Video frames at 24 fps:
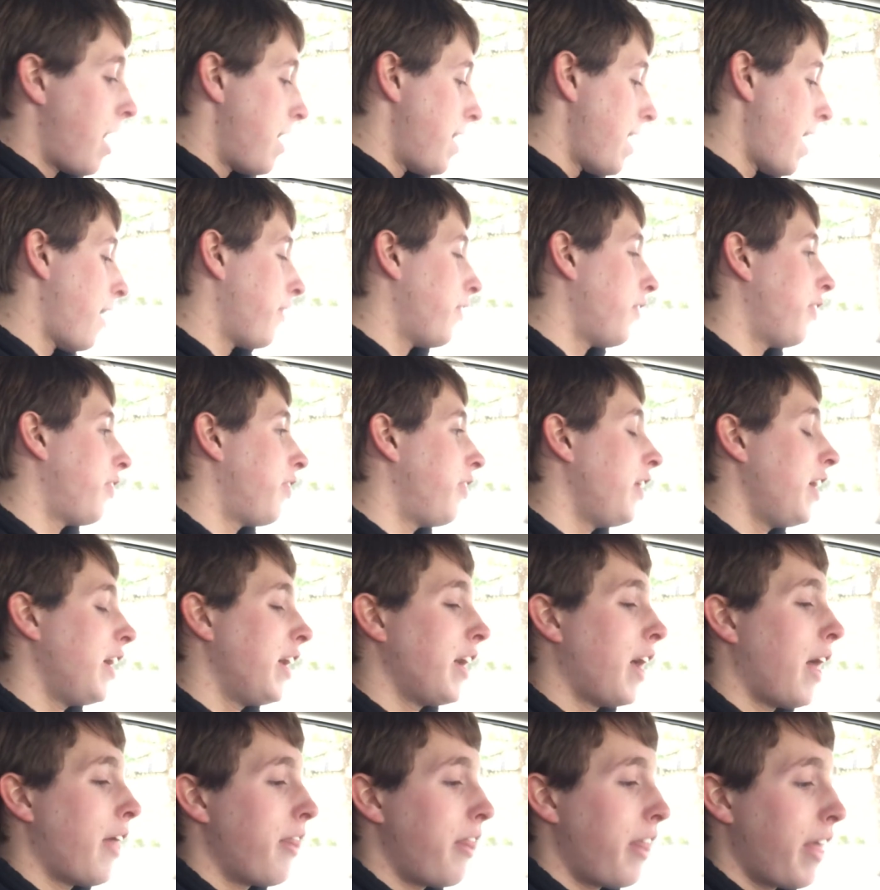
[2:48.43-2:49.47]
Now, the
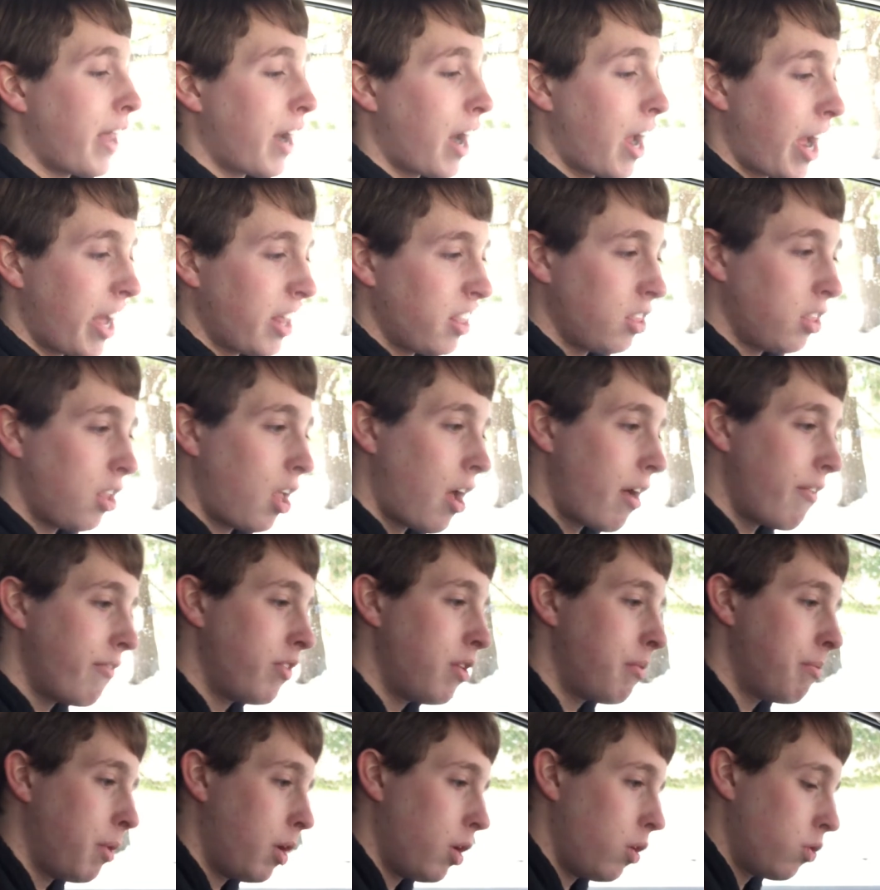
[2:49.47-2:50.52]
thing that I
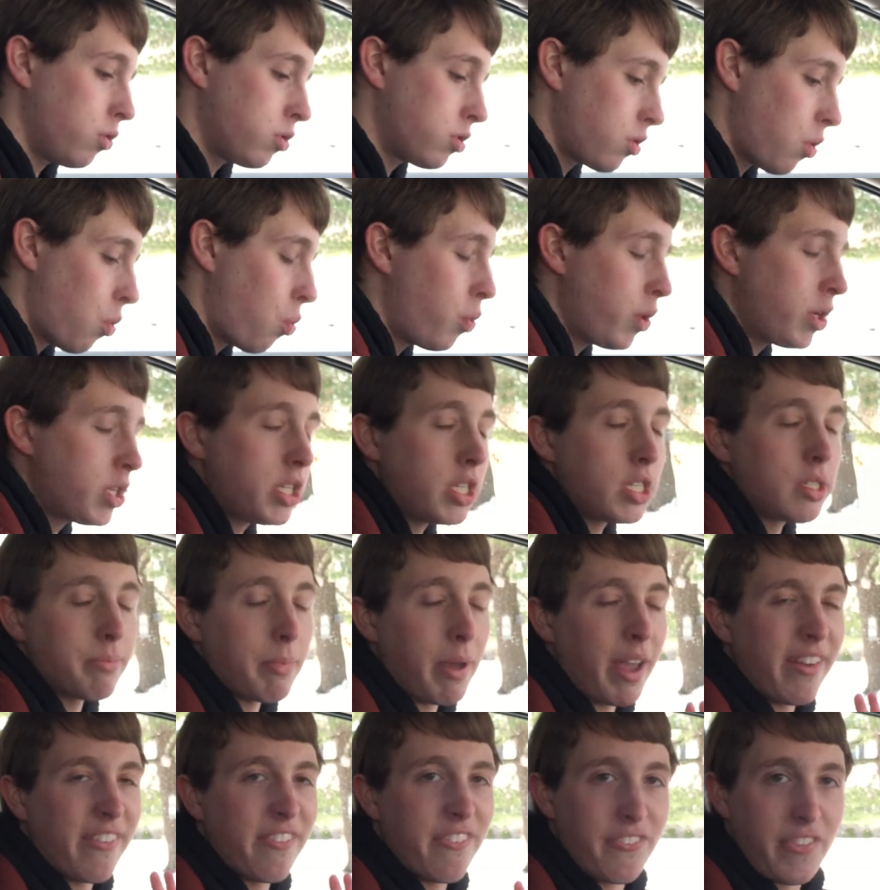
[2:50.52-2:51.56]
love the most, which is
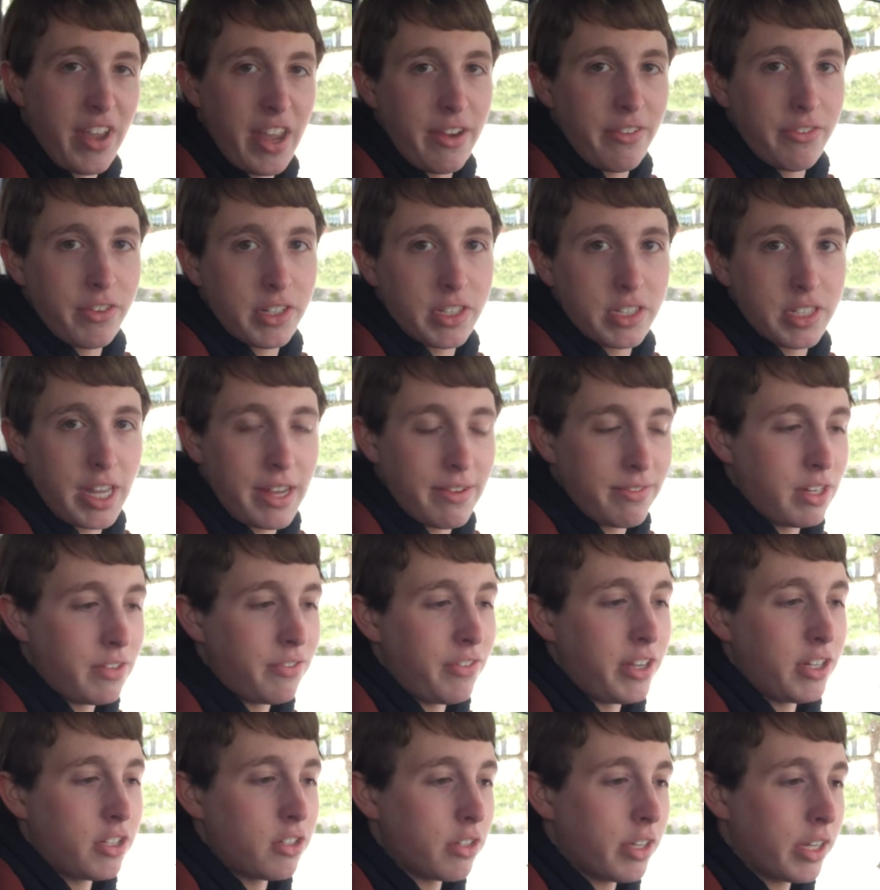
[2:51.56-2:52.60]
my favorite safety
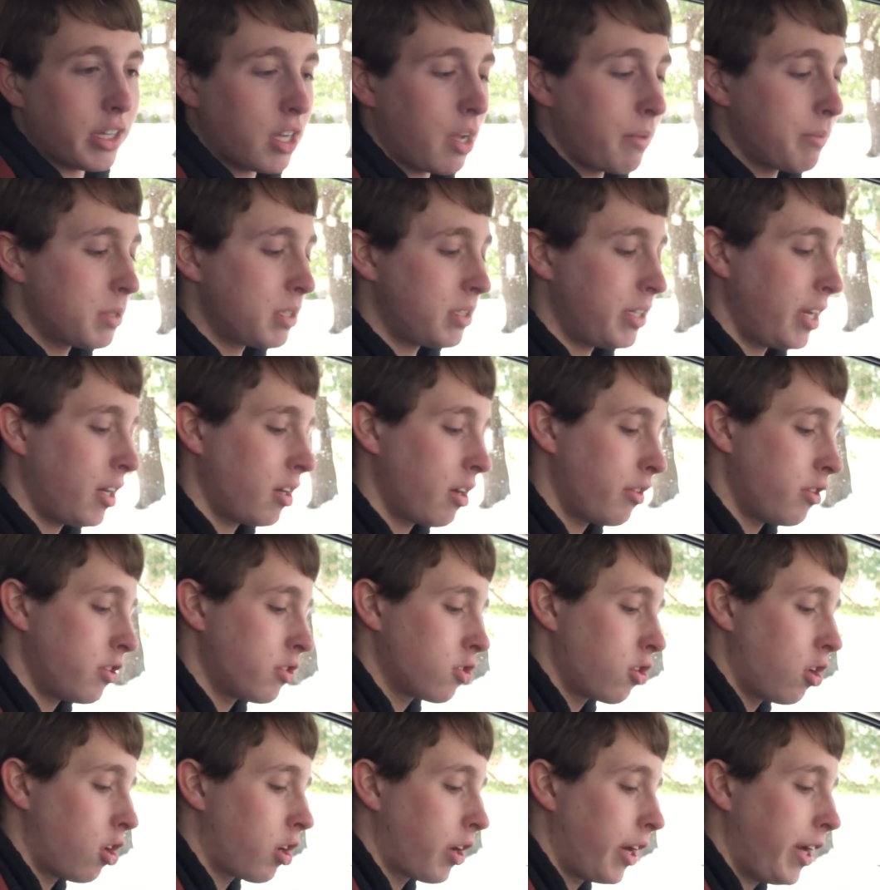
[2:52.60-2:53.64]
feature that comes standard on
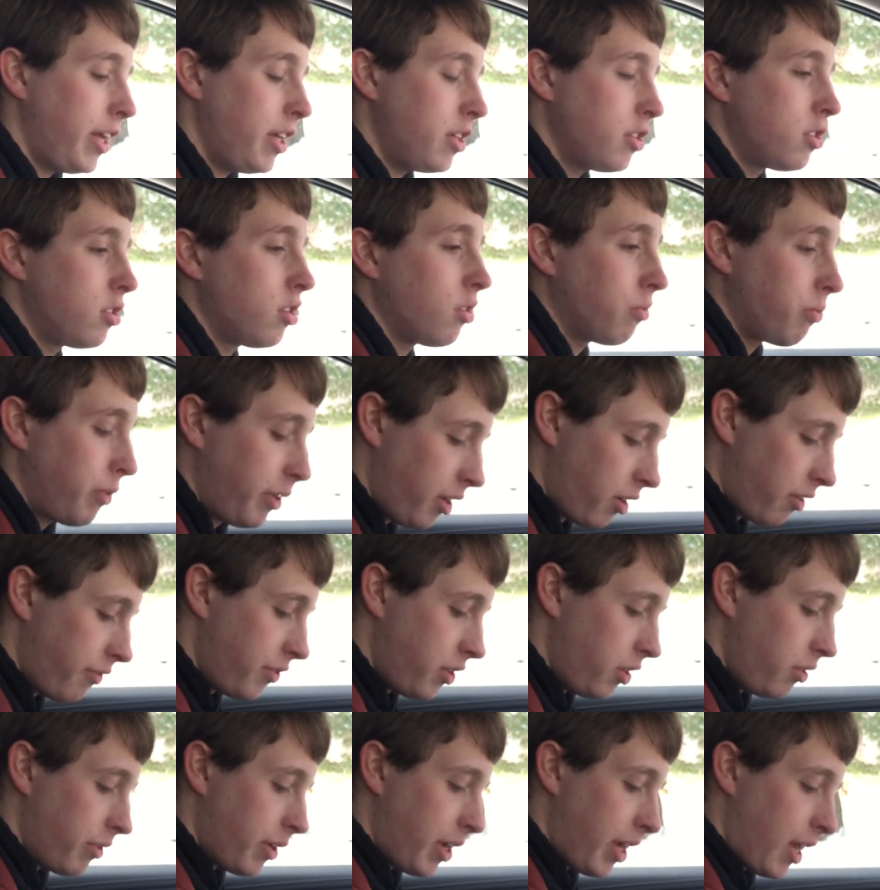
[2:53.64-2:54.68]
this car, is the rear
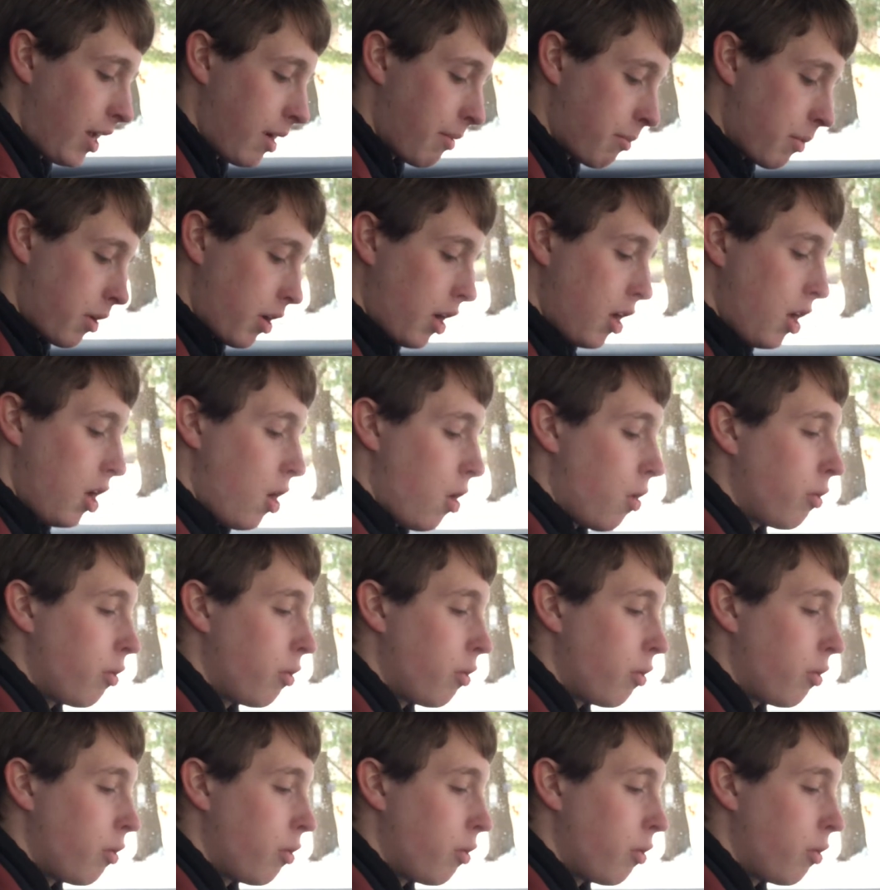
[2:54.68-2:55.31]
view camera.